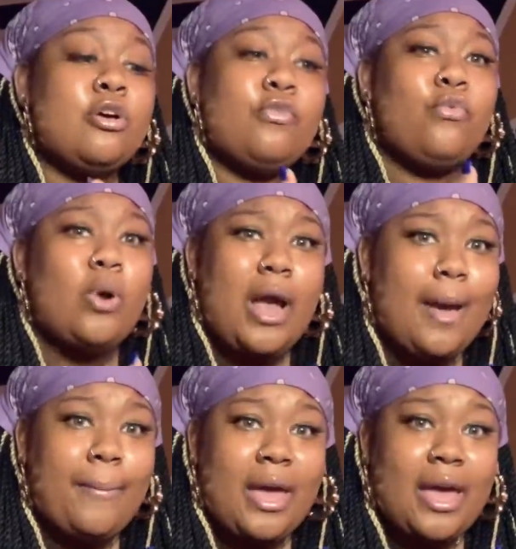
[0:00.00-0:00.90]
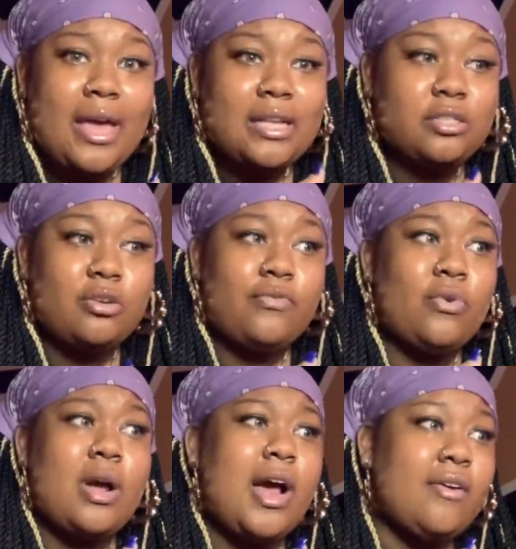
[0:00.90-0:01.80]
four iPads, no four
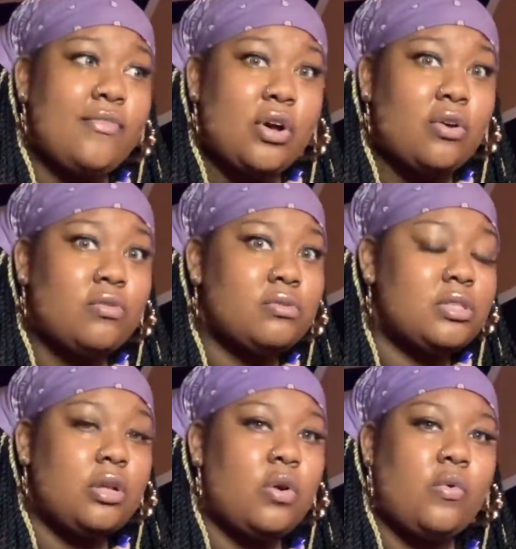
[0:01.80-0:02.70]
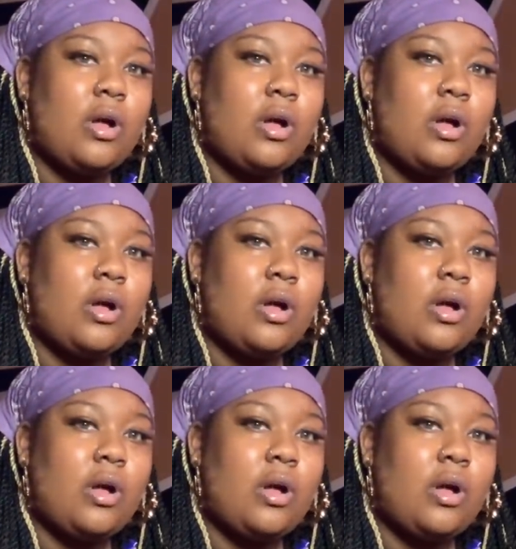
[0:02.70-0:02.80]
iPhones, no.